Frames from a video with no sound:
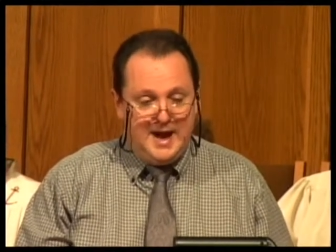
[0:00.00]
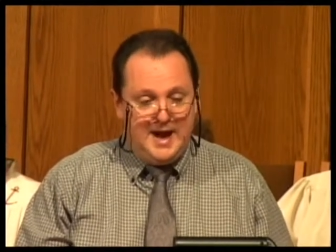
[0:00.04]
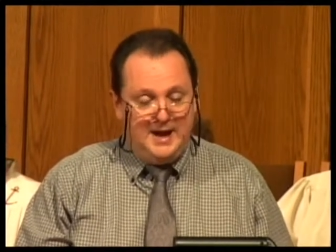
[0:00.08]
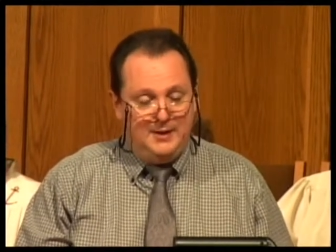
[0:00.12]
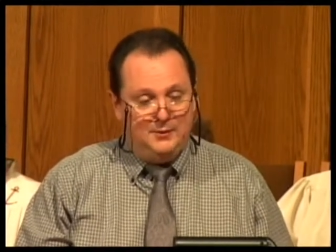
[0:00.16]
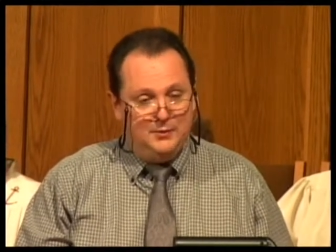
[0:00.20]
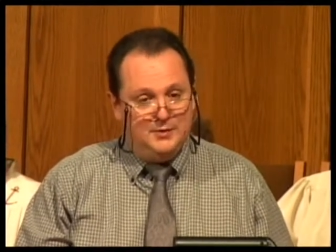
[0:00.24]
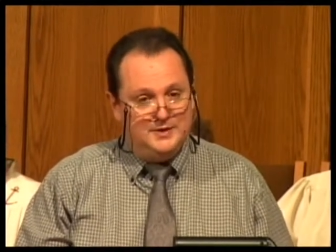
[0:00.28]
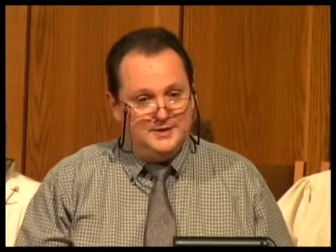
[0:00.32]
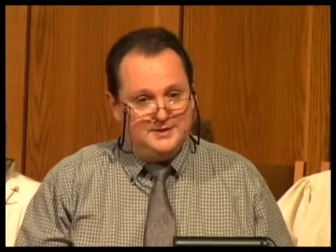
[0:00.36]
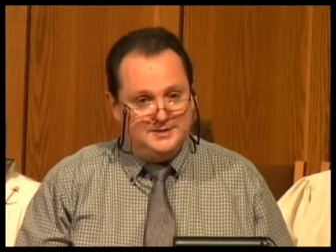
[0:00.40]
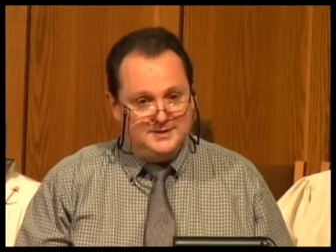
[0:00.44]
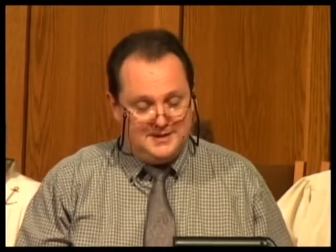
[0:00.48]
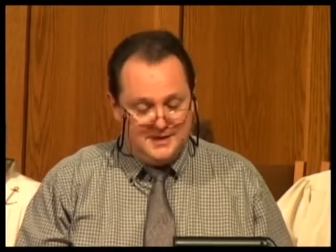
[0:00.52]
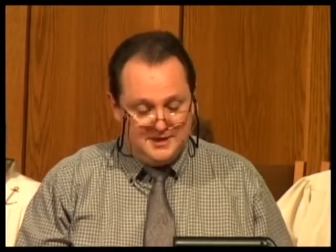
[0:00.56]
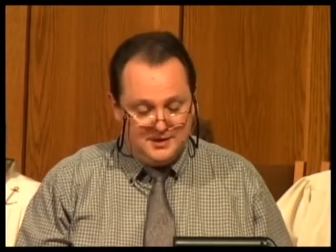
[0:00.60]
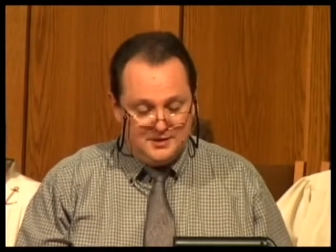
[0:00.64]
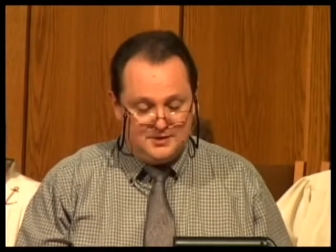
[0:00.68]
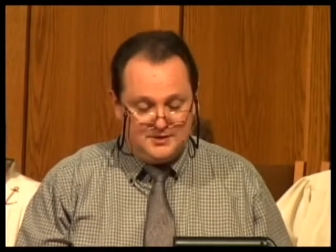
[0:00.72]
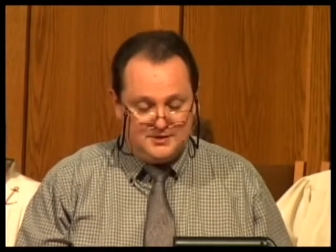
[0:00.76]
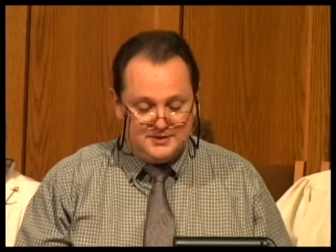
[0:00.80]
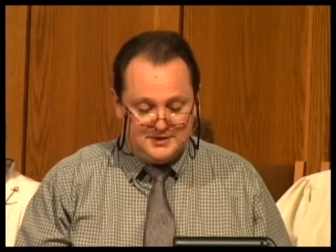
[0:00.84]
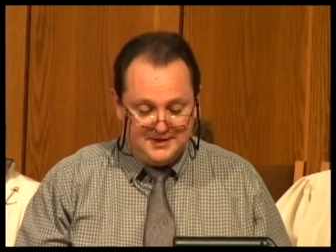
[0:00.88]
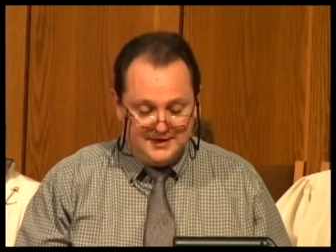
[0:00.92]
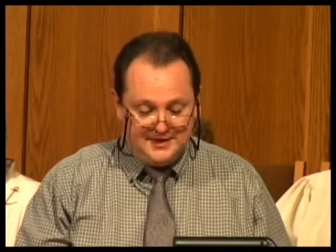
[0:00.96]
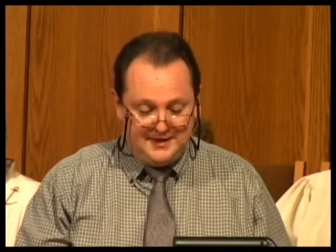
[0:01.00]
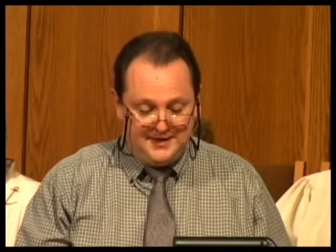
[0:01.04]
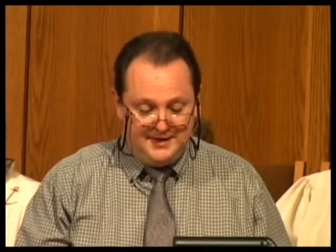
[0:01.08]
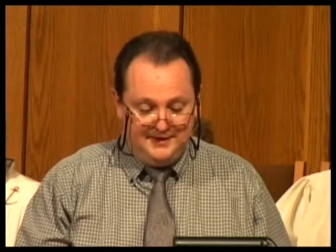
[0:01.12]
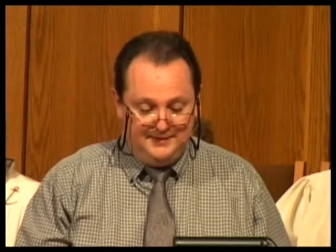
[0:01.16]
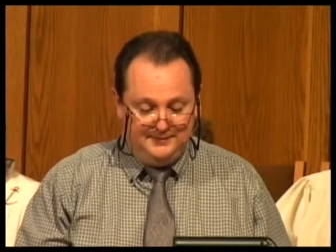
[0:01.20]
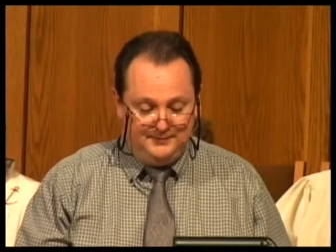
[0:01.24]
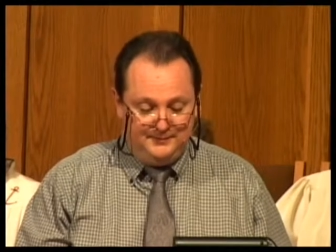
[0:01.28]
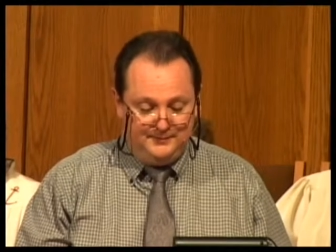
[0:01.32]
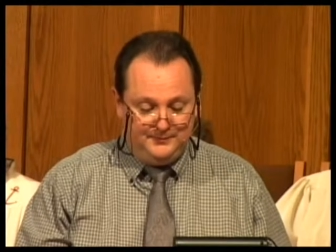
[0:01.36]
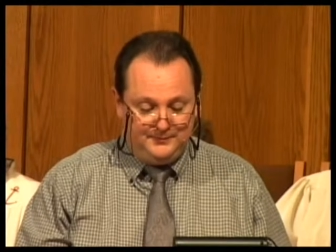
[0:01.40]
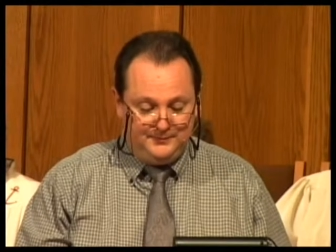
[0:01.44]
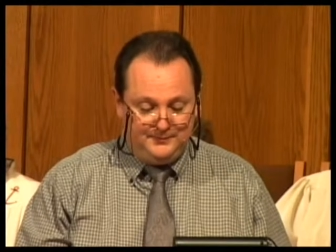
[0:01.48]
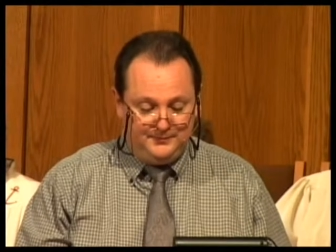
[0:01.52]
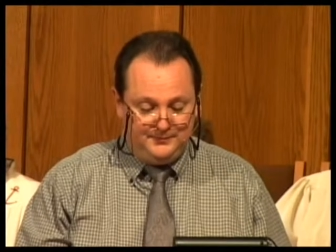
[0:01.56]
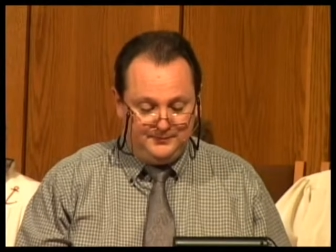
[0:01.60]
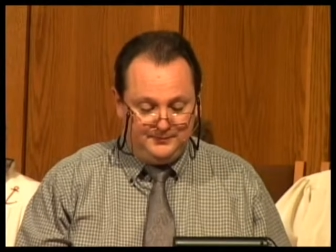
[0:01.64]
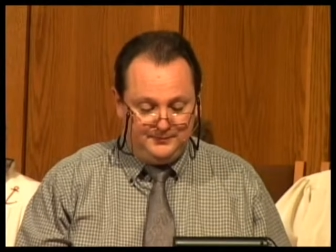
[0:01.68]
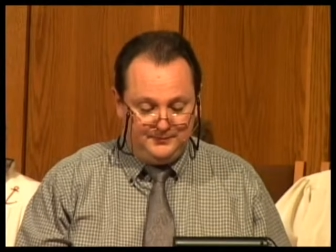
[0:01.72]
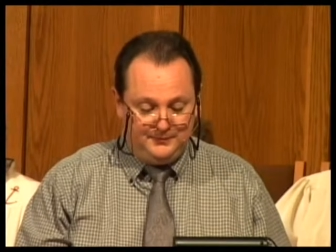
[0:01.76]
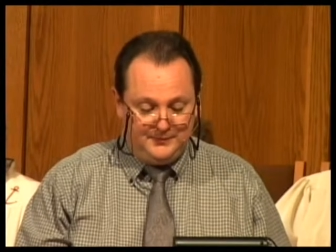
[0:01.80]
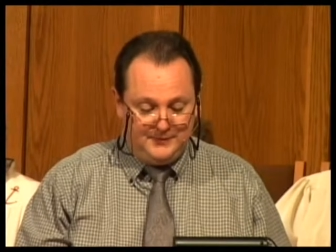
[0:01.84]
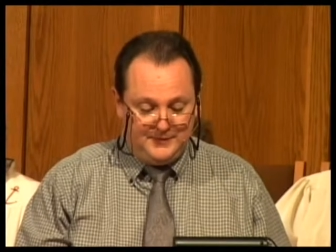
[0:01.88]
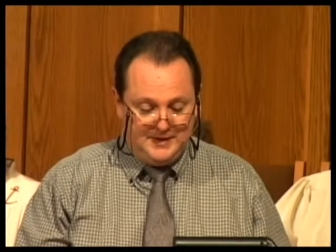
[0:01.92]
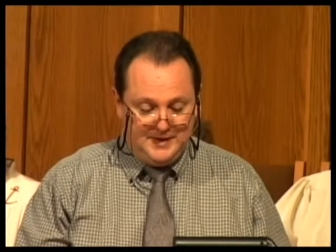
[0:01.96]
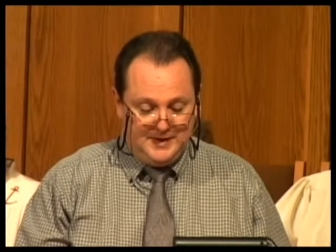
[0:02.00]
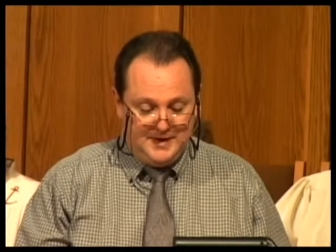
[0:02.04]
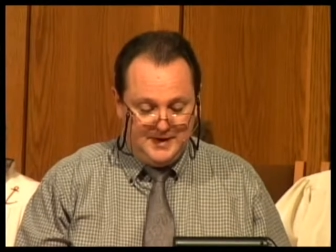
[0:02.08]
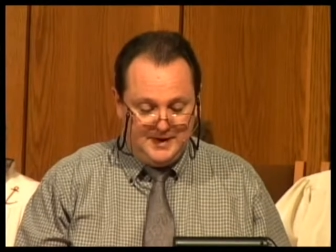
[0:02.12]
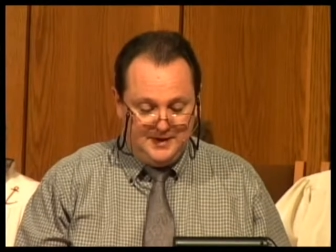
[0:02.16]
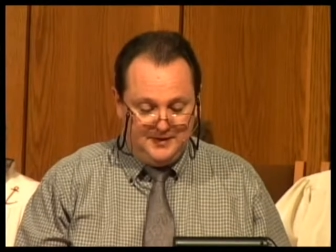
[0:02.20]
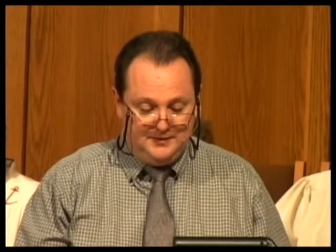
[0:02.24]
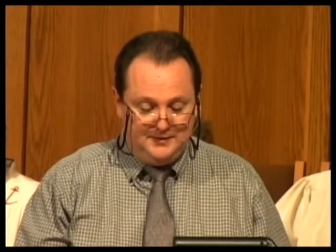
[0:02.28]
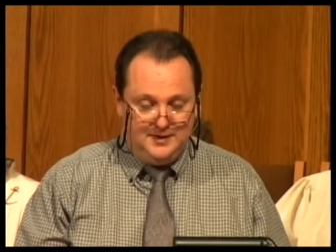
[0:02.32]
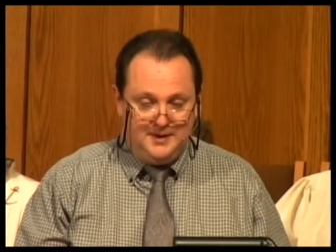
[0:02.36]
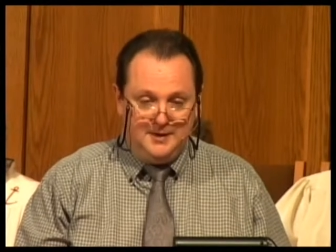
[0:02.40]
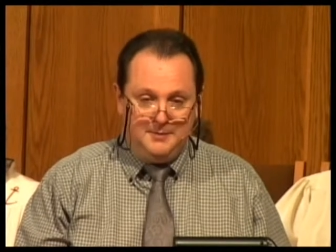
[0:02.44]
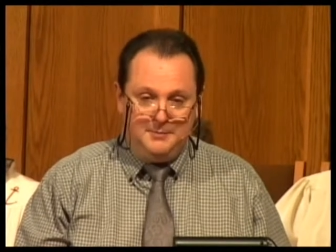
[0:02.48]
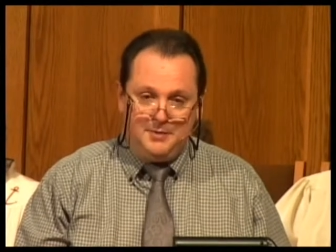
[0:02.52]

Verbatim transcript: I would dare say that